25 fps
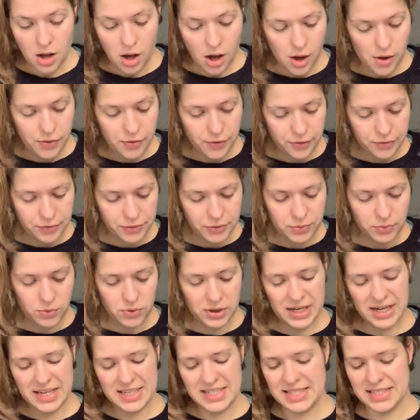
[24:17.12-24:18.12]
Another
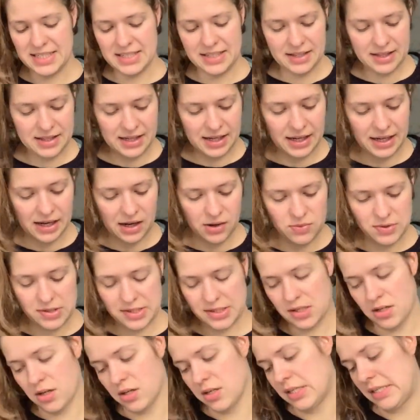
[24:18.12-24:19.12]
one I didn't think I was
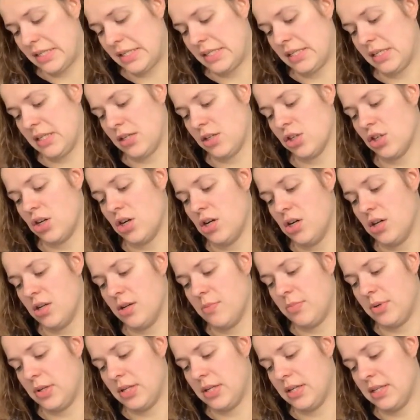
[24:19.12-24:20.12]
gonna stitch on,
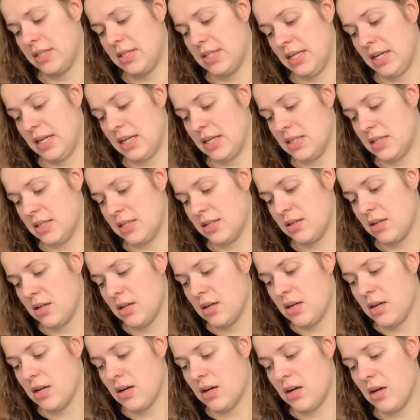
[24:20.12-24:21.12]
but did.
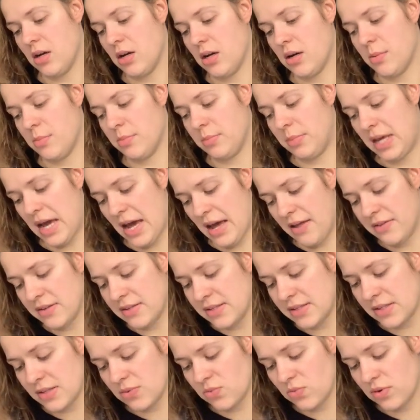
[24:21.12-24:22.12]
Yeah,
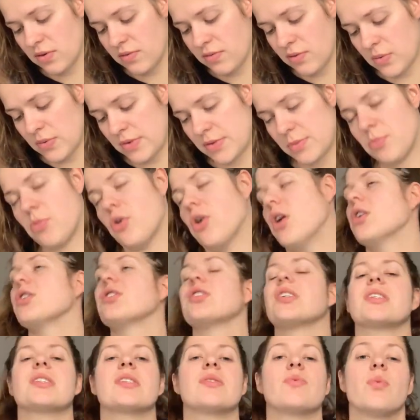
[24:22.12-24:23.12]
this is one of those
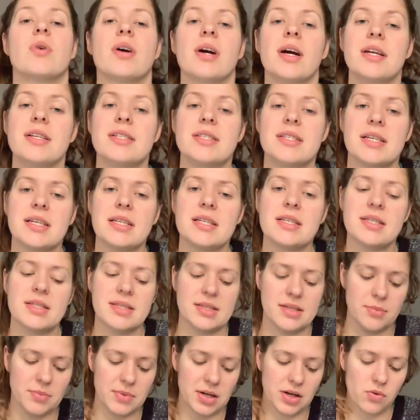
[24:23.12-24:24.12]
projects where I did
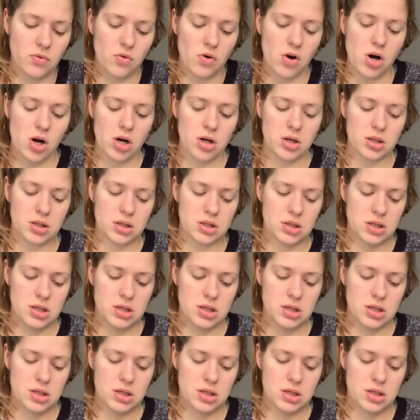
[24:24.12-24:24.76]
something wrong.